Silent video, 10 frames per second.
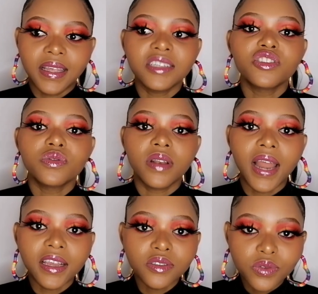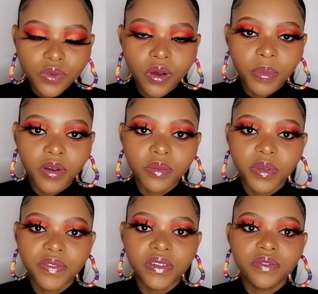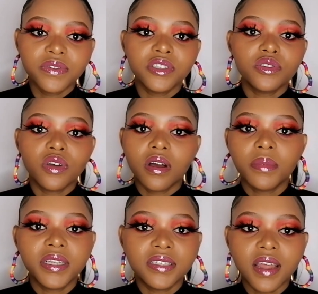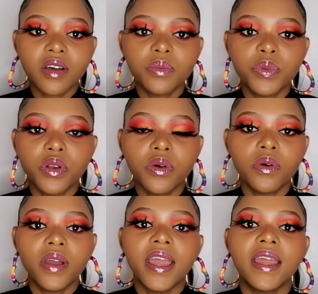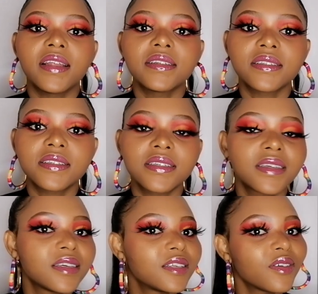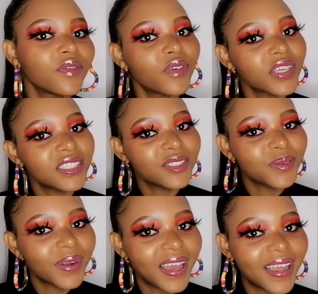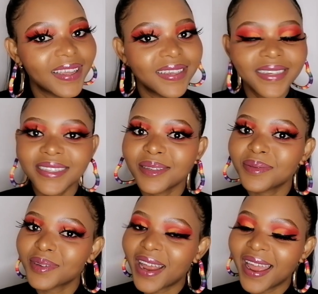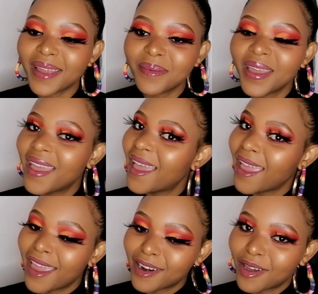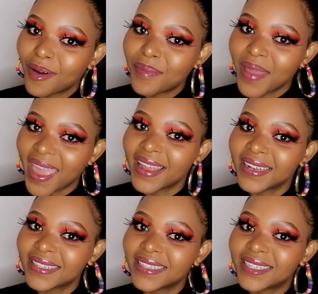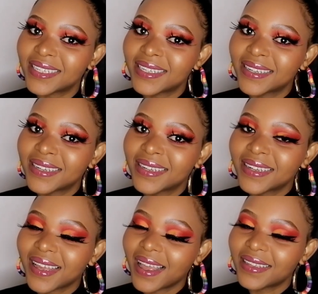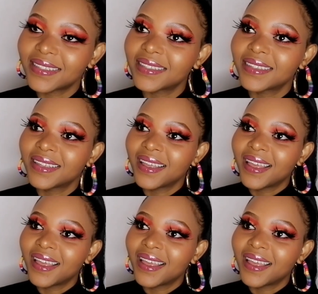that you'd like to know about me feel free to comment down below and don't forget to like subscribe and comment guys